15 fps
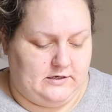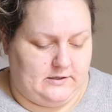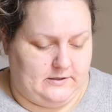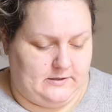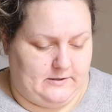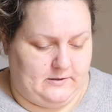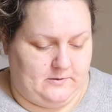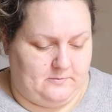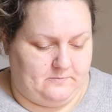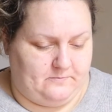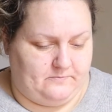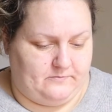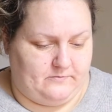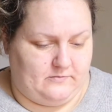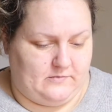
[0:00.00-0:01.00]

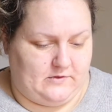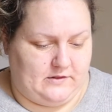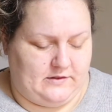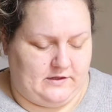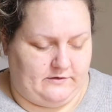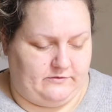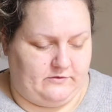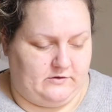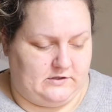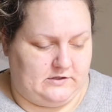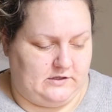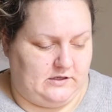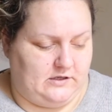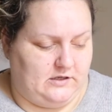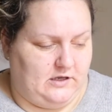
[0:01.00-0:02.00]

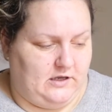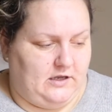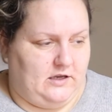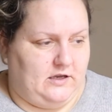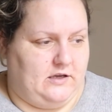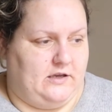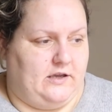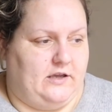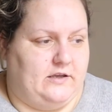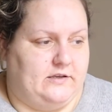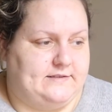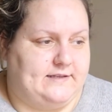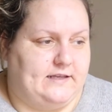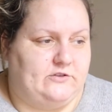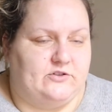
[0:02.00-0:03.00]
definitely
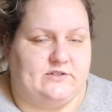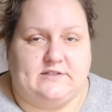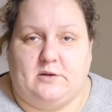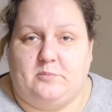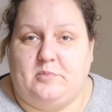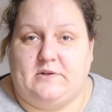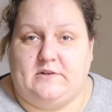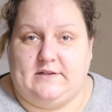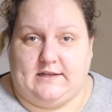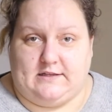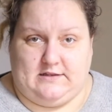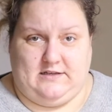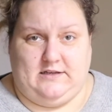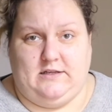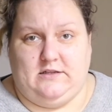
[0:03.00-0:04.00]
set yourself a
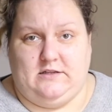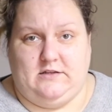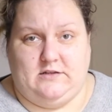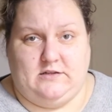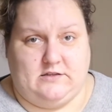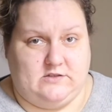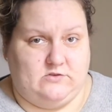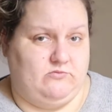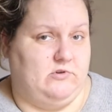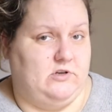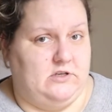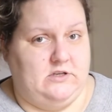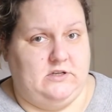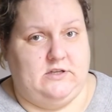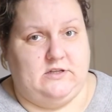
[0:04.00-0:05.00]
deadline, that's
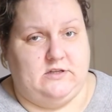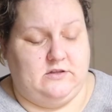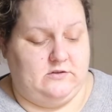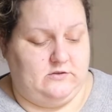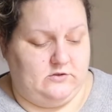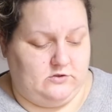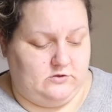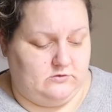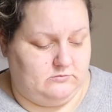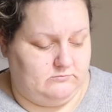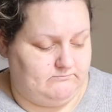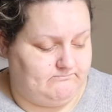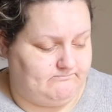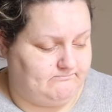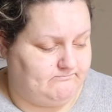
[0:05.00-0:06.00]
one, and
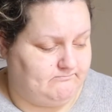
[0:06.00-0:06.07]
two,